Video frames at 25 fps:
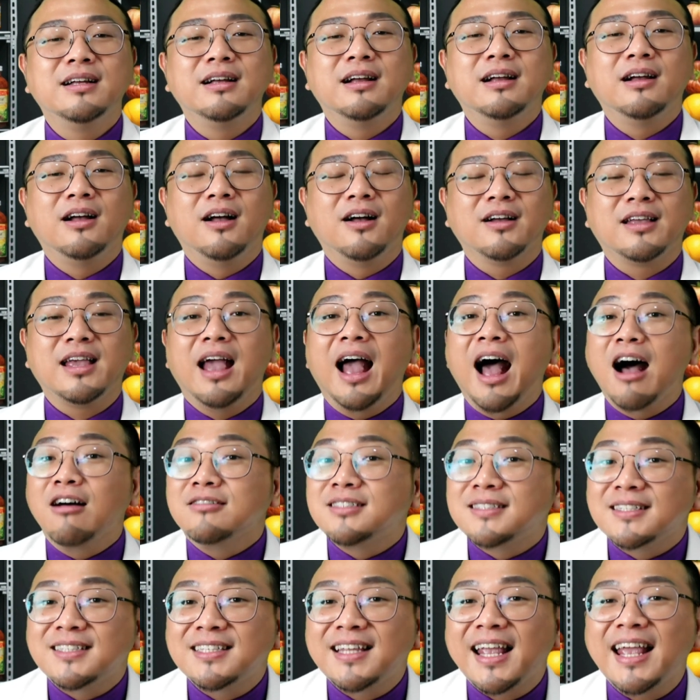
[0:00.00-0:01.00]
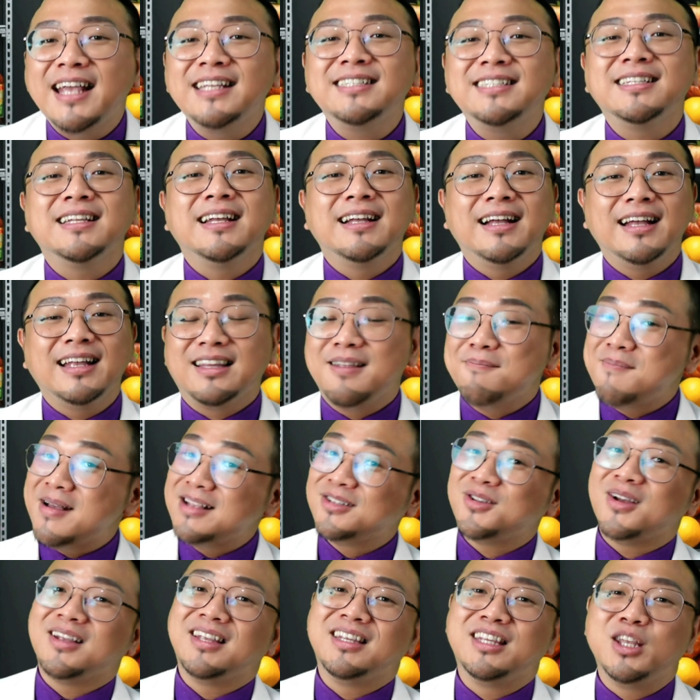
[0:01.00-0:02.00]
Okay, how's the taste? It depends
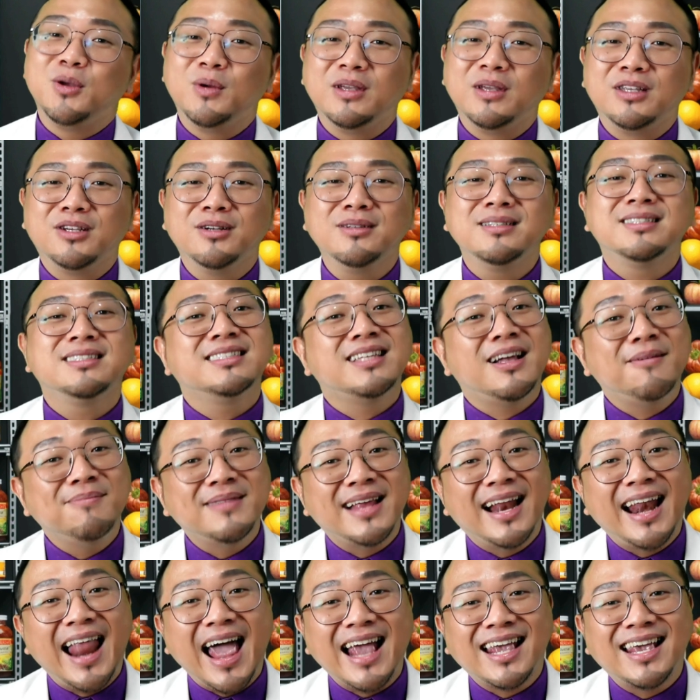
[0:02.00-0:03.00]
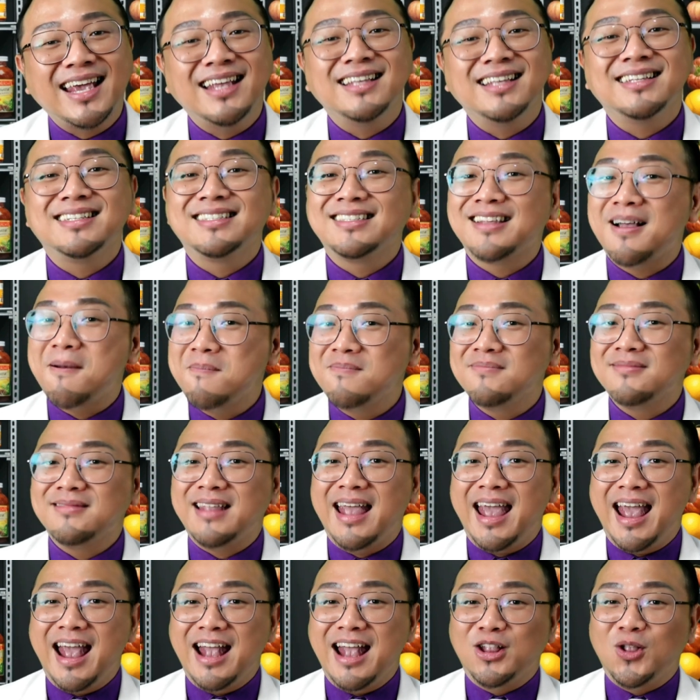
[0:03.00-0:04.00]
on individuals. Some they like it, some
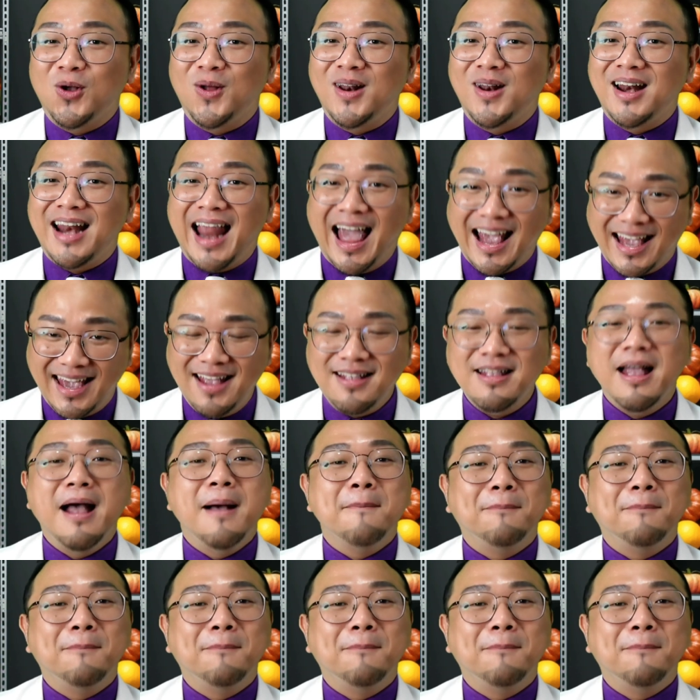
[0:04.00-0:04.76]
they don't like it.